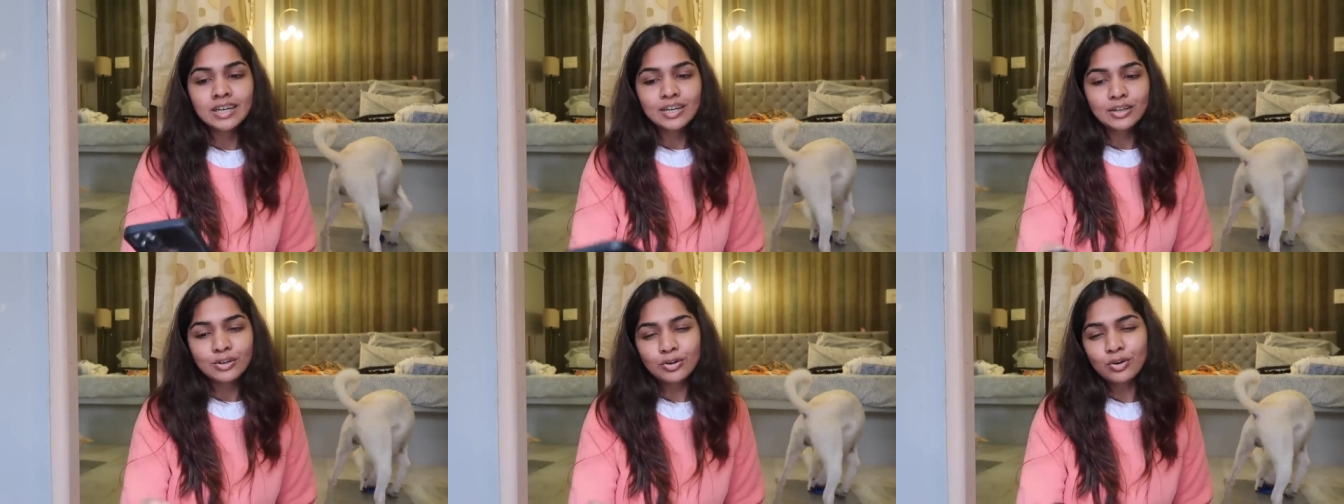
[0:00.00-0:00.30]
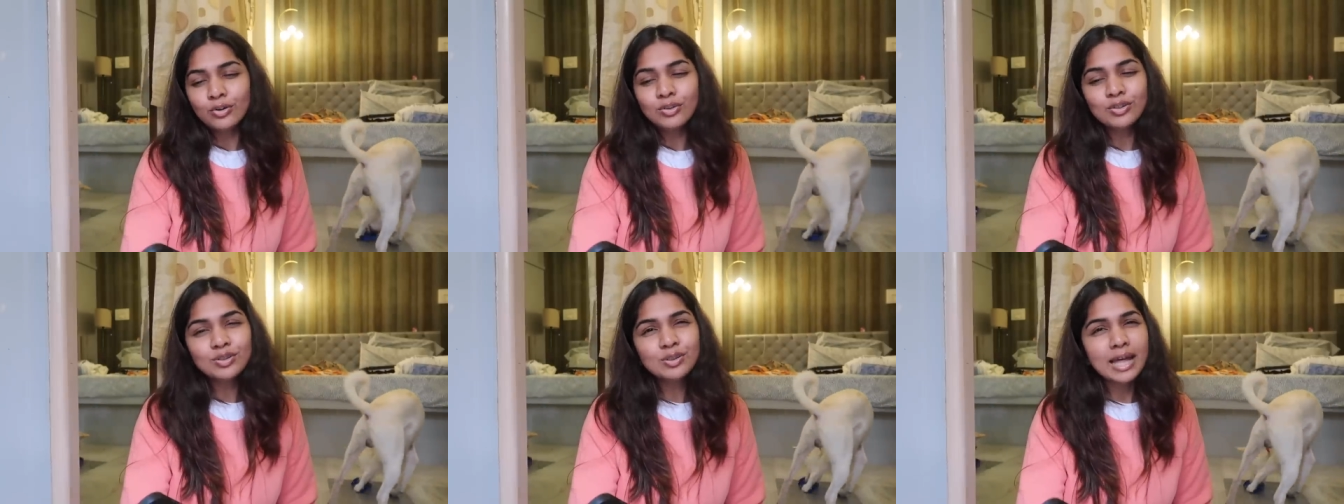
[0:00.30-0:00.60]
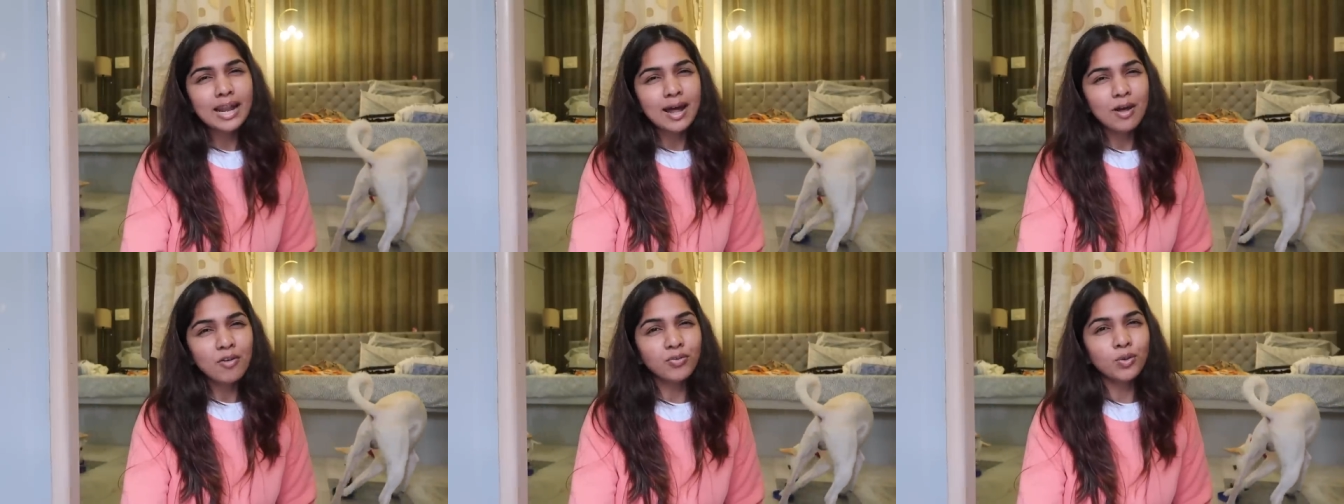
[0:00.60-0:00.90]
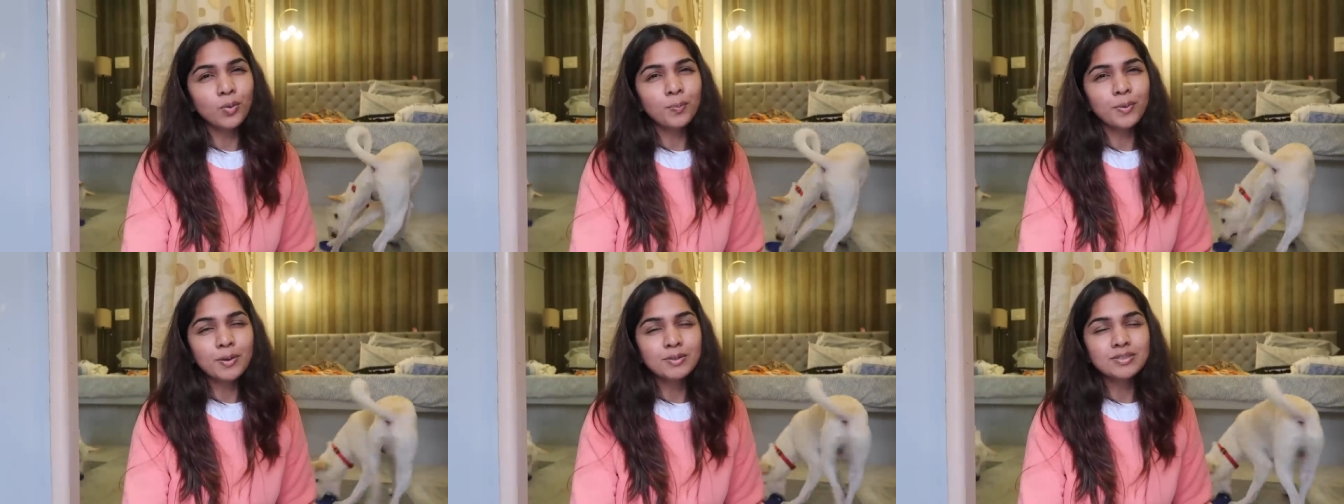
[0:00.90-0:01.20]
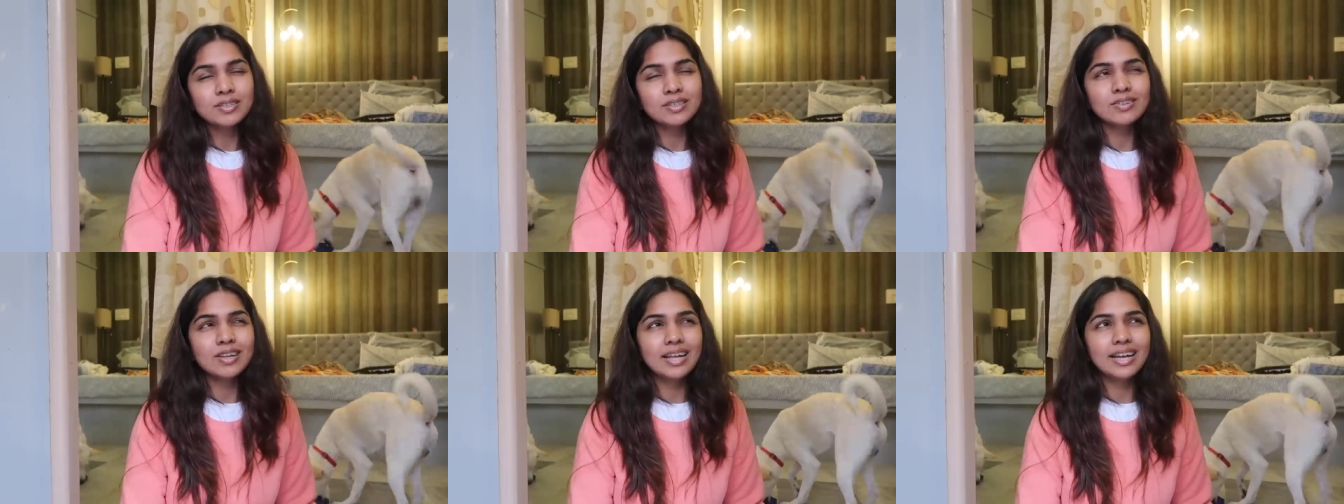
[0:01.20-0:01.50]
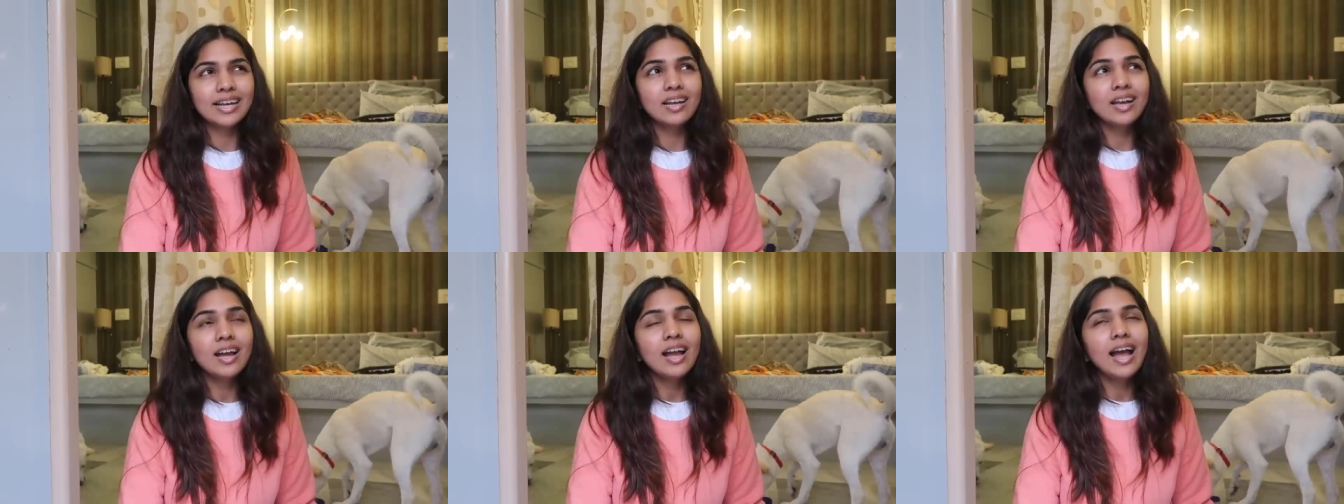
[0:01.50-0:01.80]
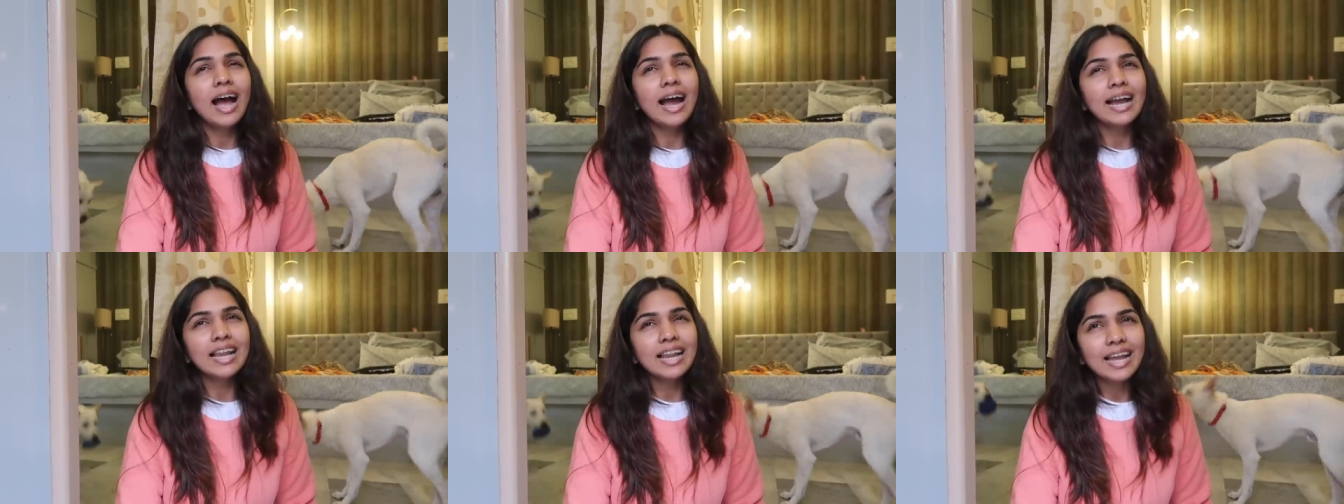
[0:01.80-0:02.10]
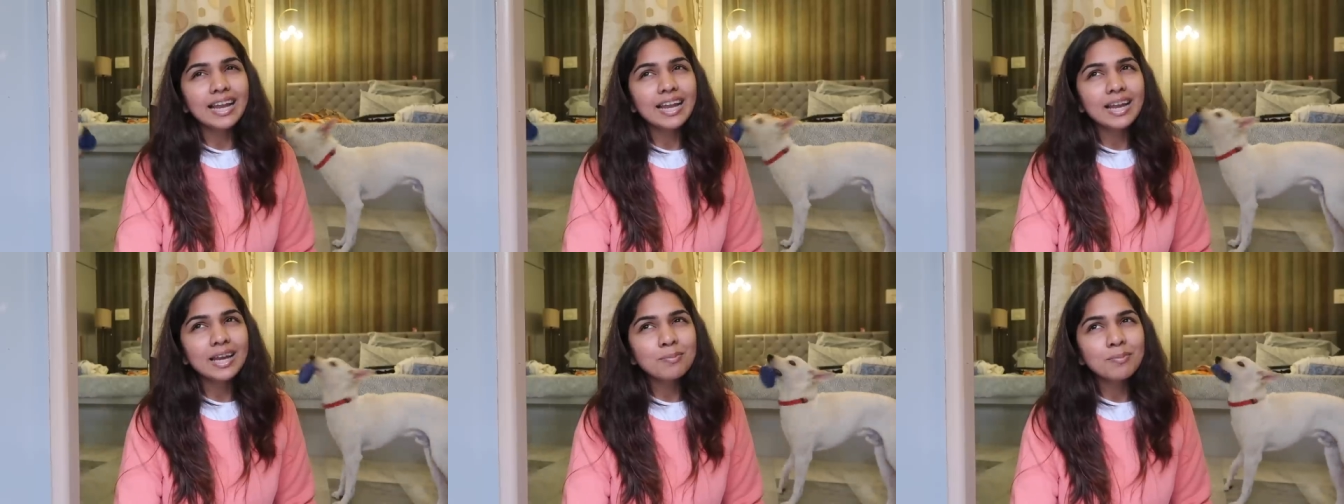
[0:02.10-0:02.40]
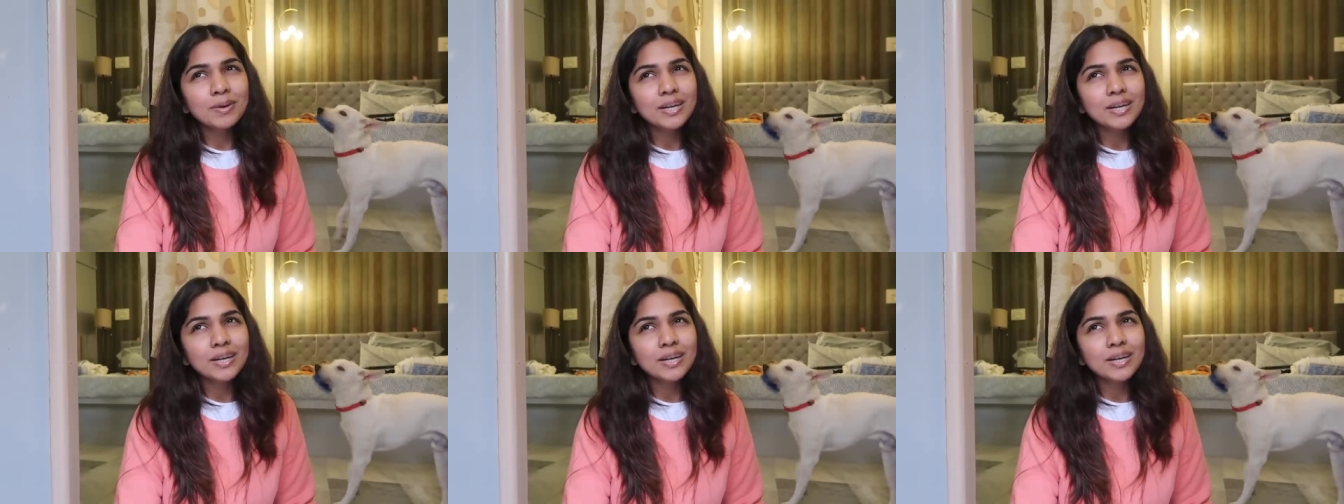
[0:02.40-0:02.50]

you know, there are a few pieces like I like it,